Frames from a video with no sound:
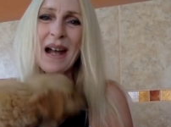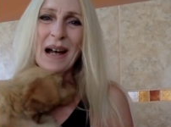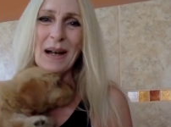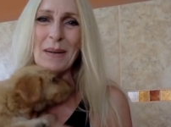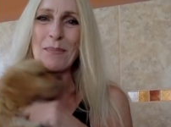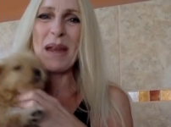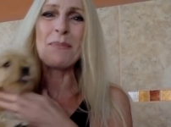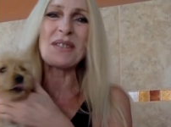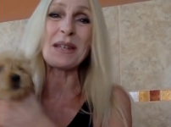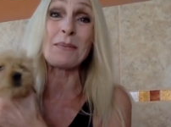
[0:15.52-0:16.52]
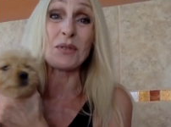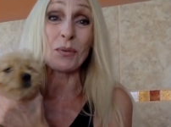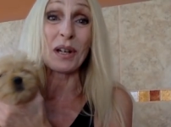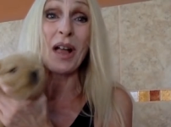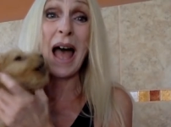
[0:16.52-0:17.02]
Uh, Babe seems
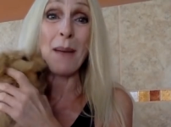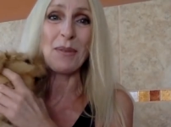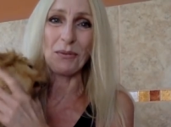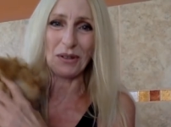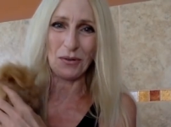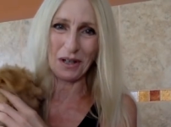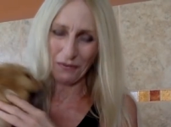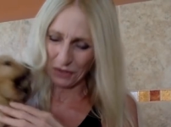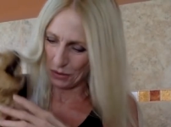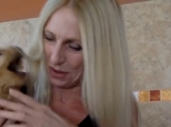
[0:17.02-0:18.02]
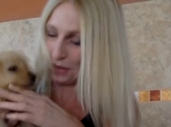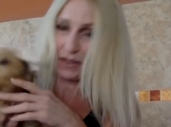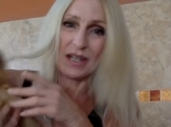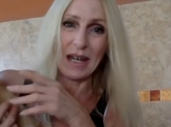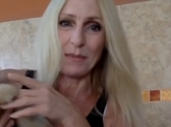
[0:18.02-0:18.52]
real happy with quite a few of
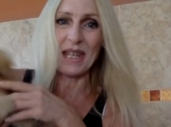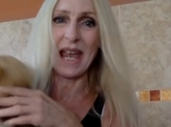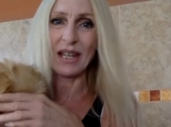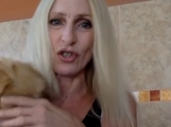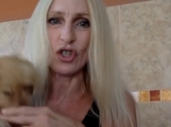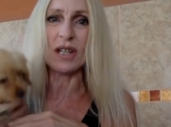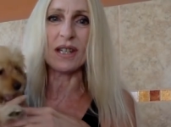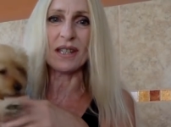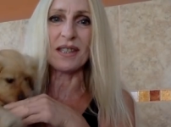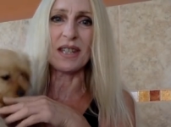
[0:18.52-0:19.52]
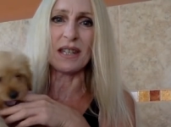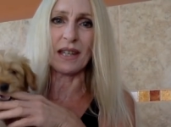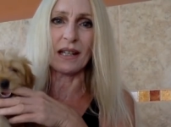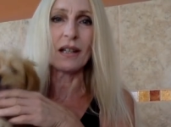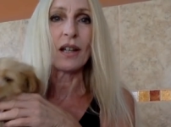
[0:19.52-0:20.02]
those names, and she is
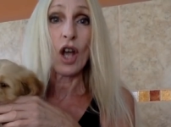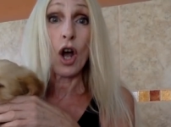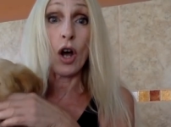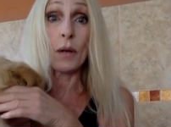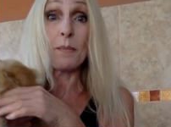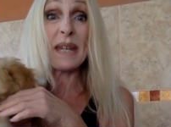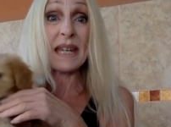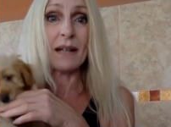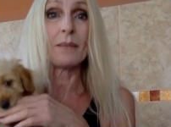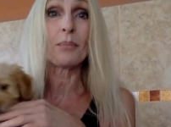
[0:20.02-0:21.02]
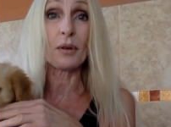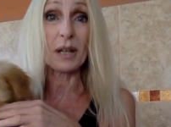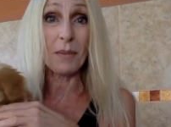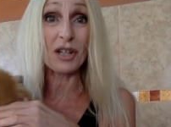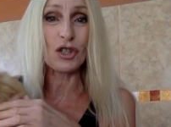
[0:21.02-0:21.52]
teething on me
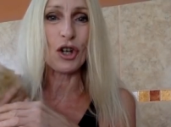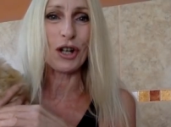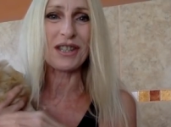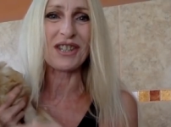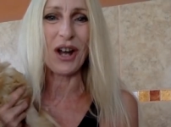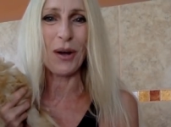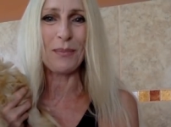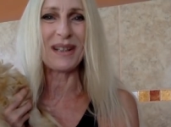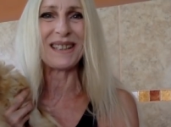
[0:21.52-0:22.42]
pretty much nonstop.